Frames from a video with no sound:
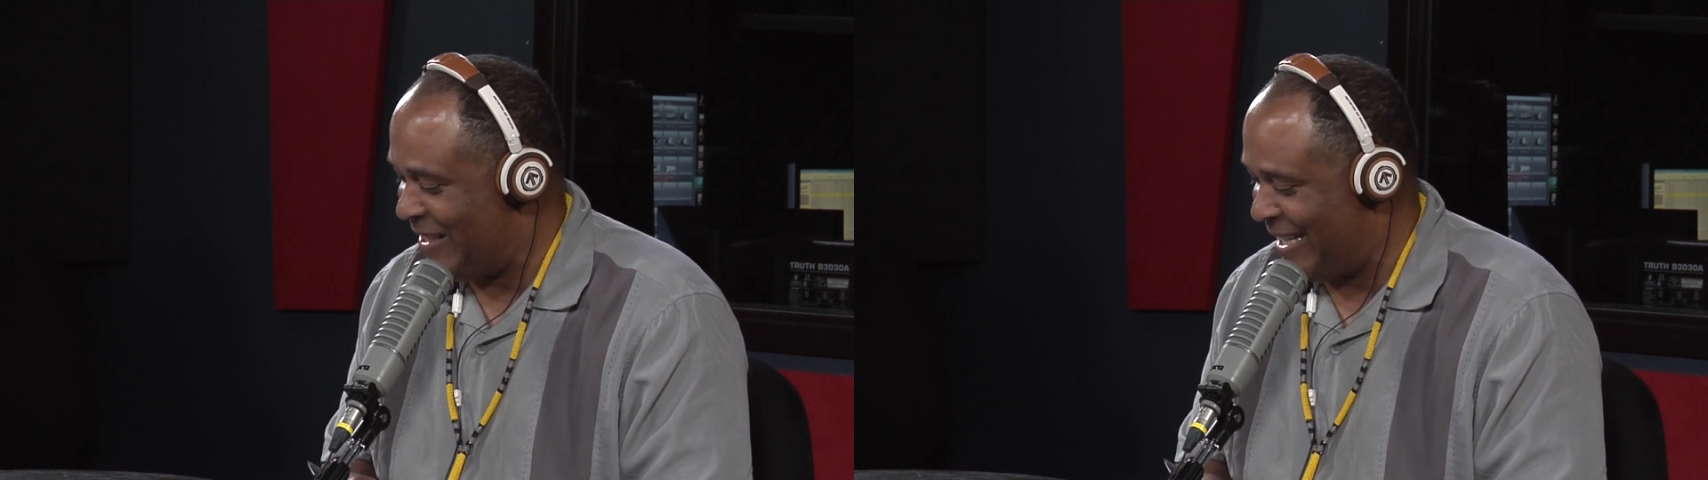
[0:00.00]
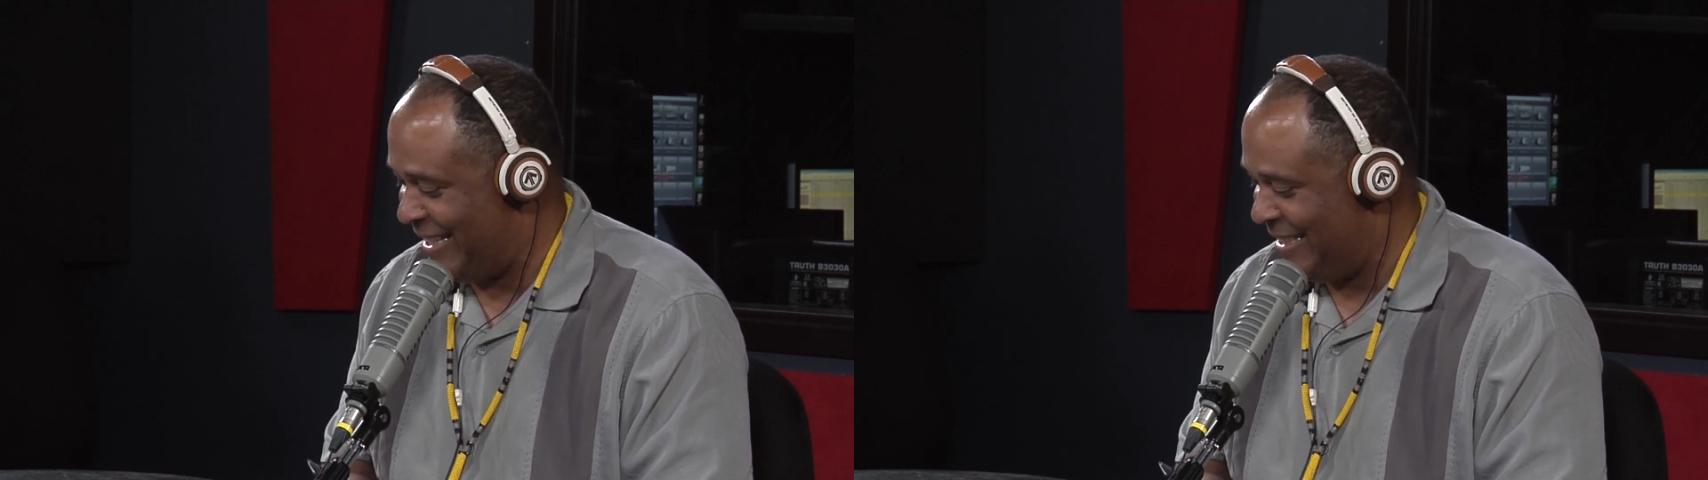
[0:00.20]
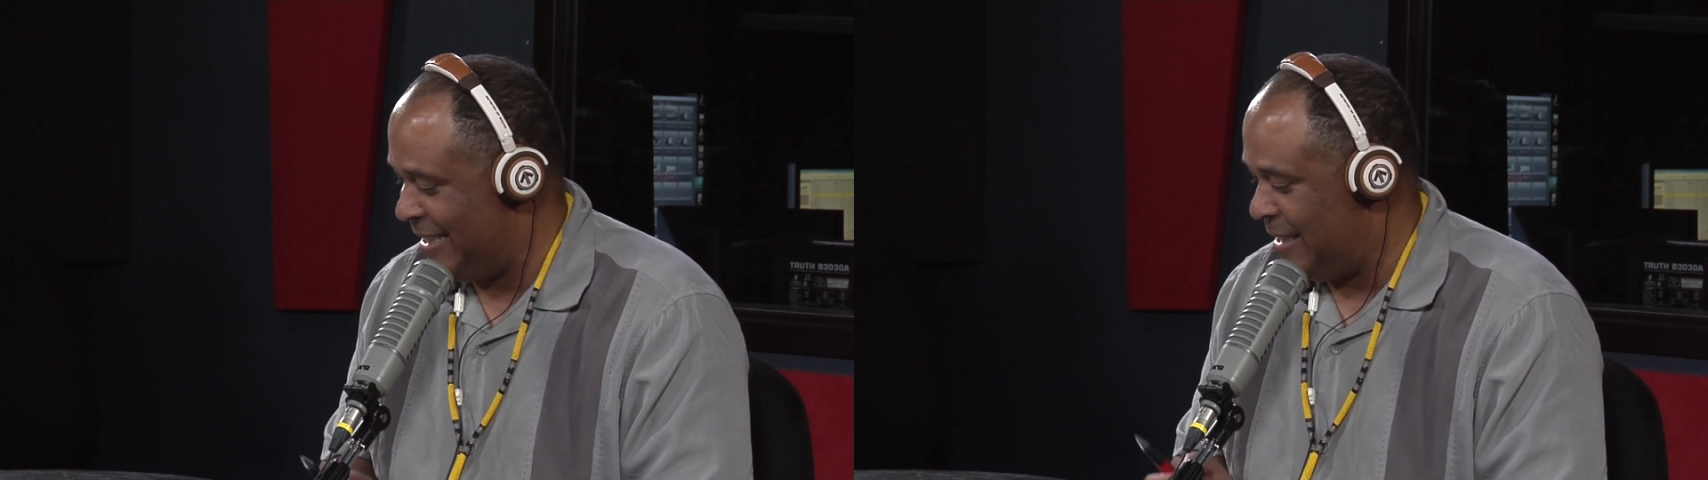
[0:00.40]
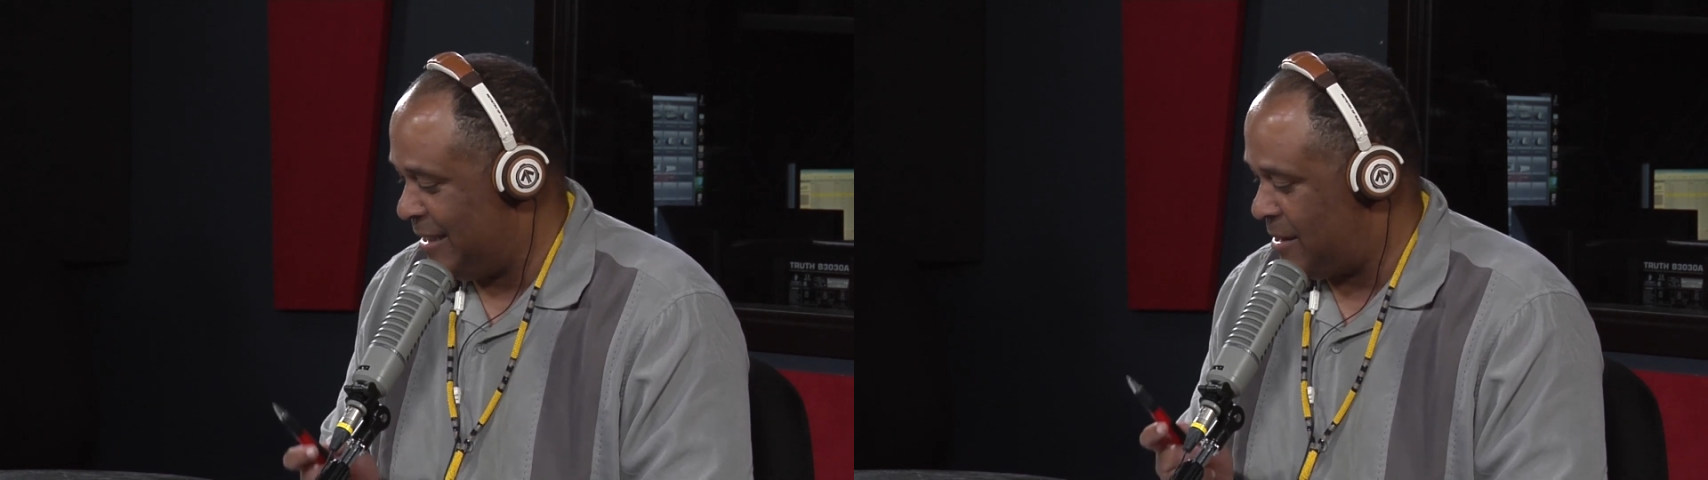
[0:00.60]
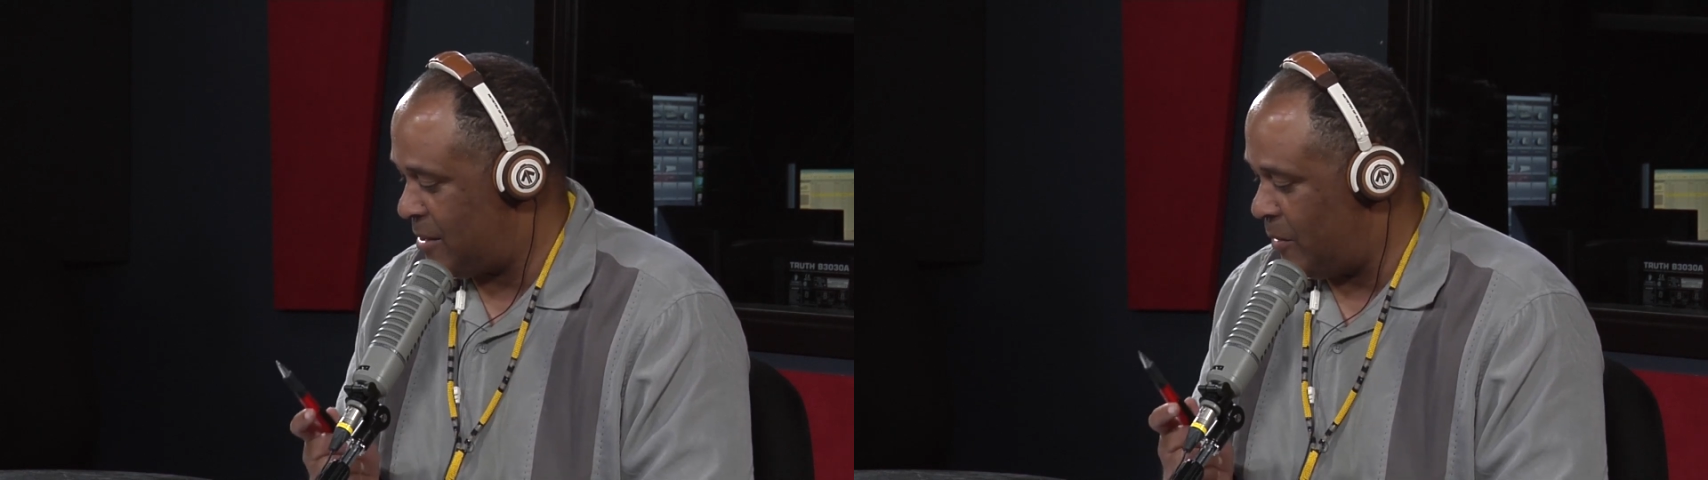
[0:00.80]
Okay.
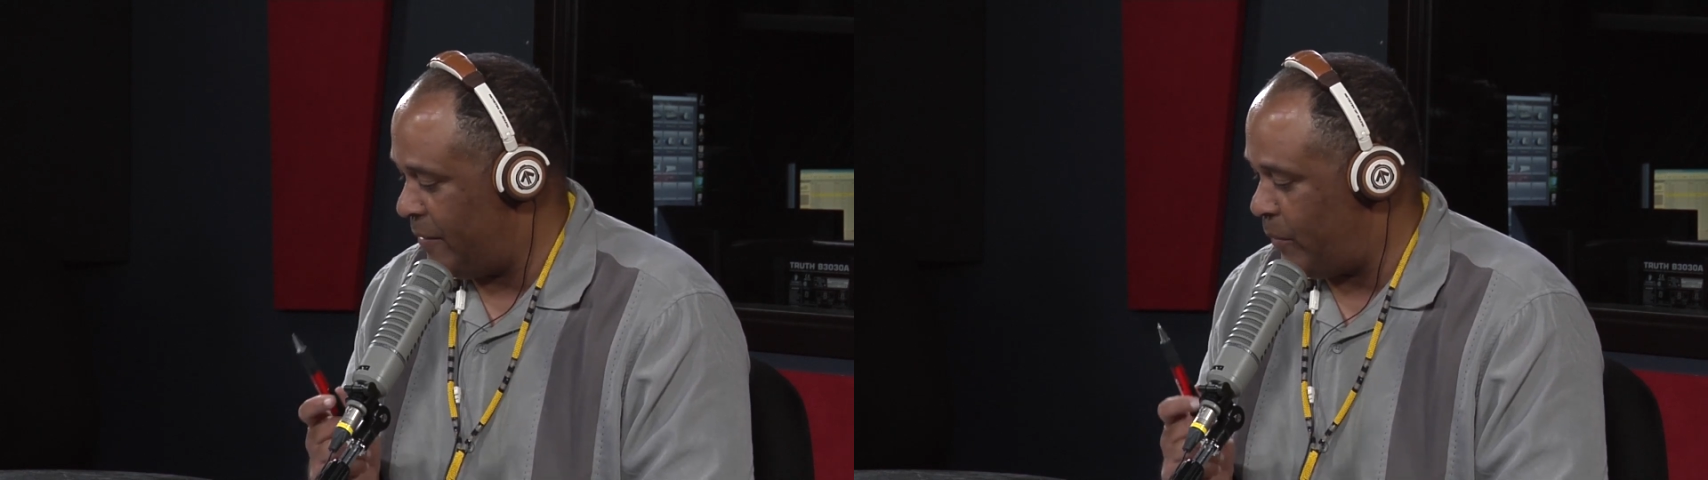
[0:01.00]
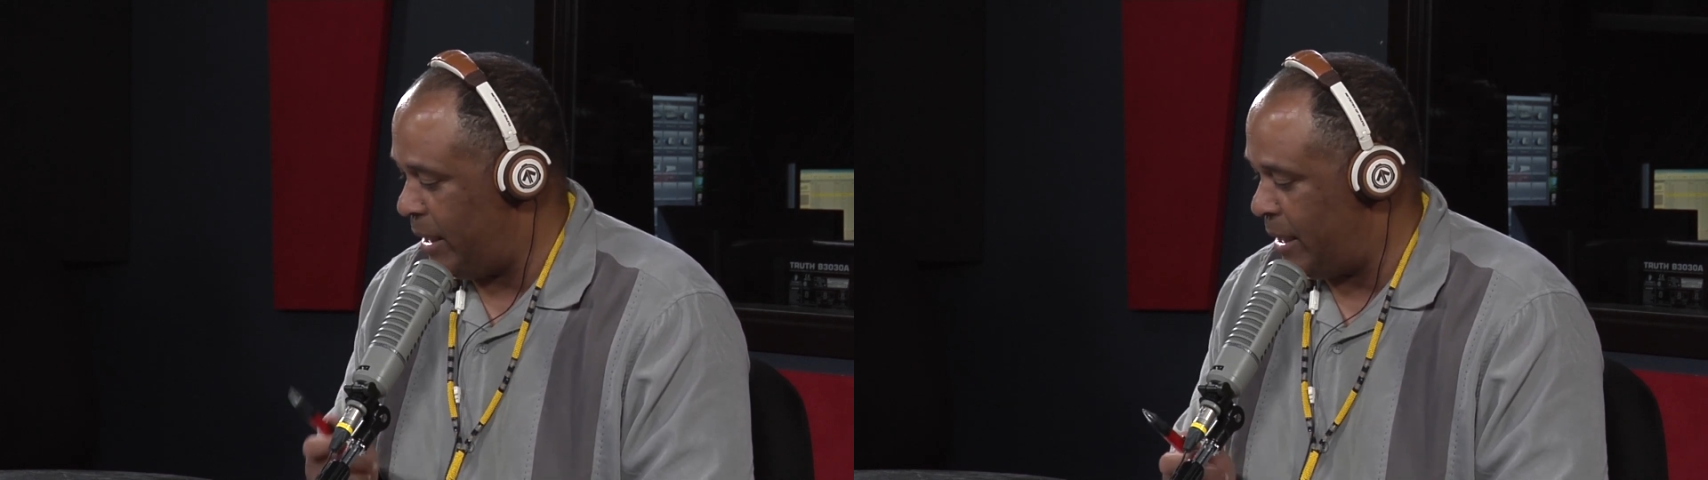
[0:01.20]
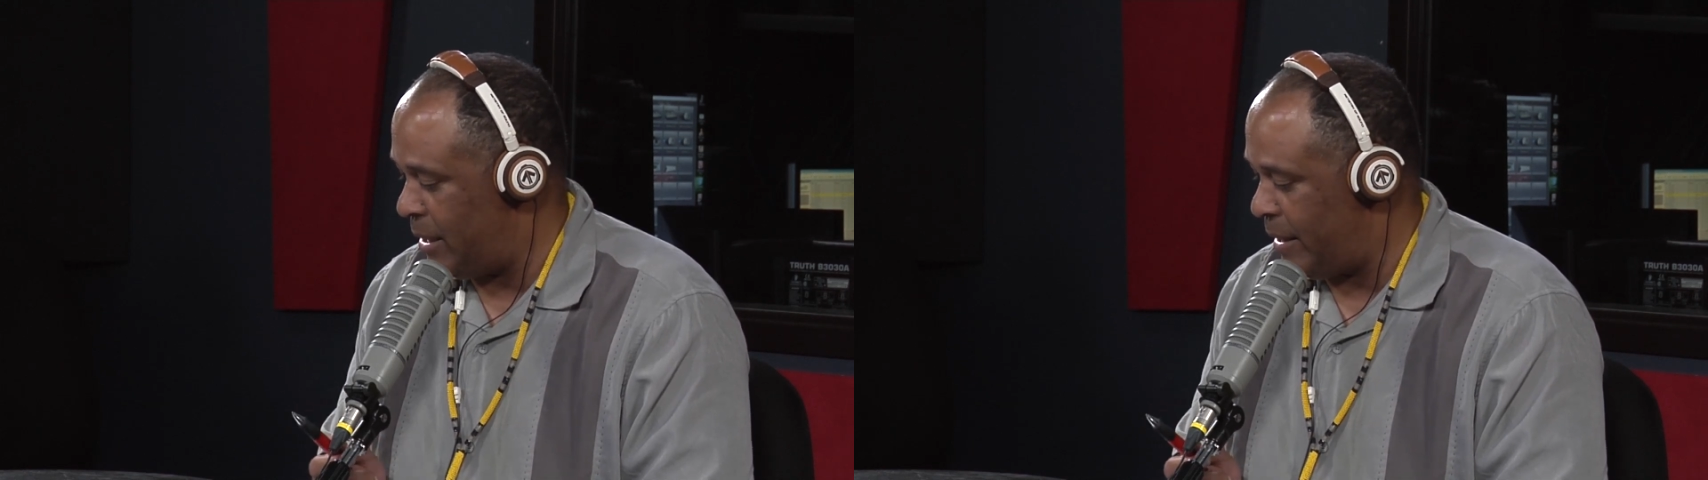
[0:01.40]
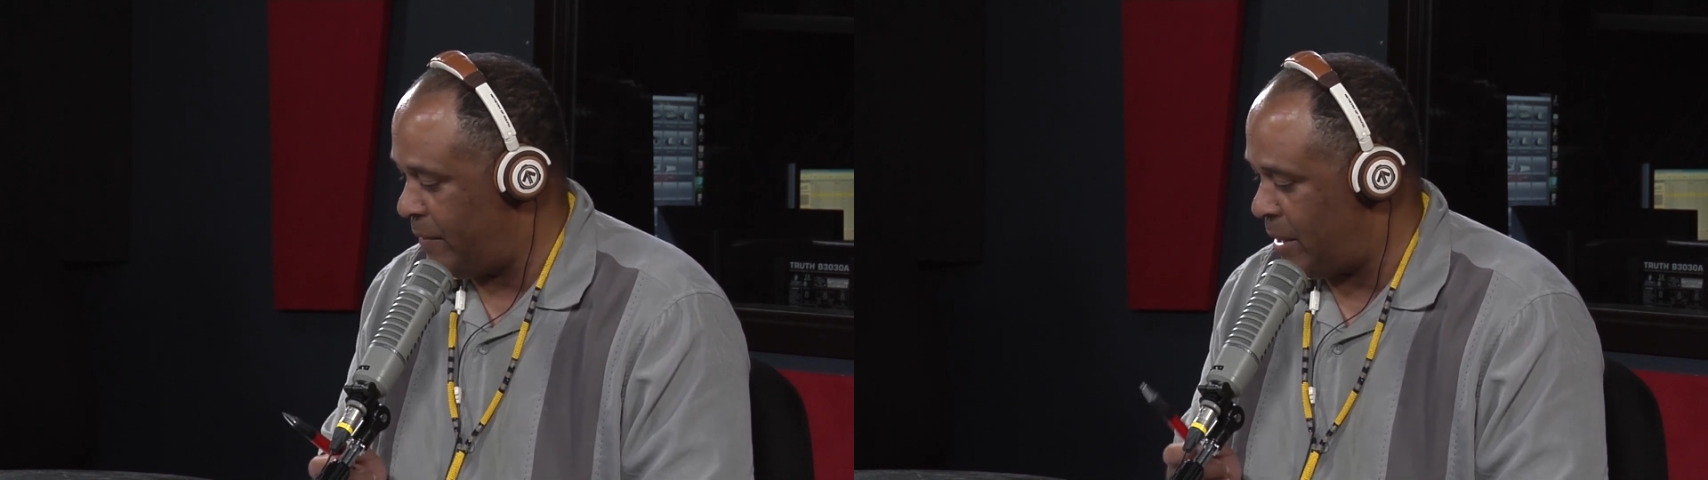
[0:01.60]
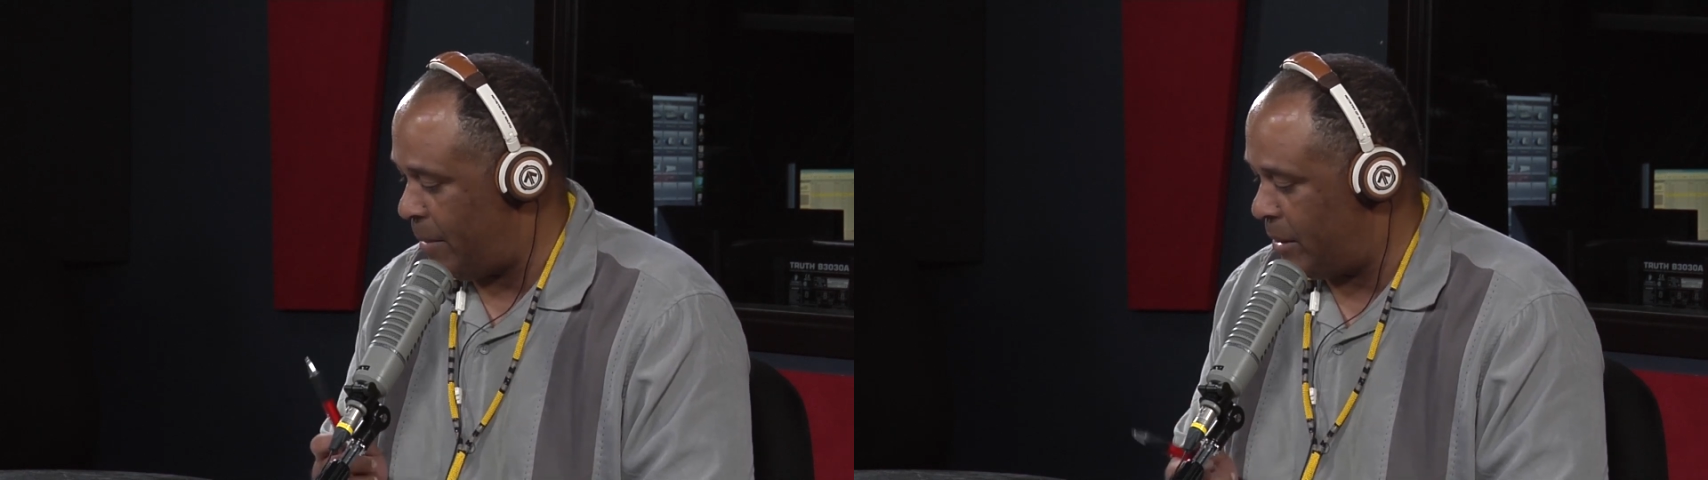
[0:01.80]
Yeah. So if we got enough time,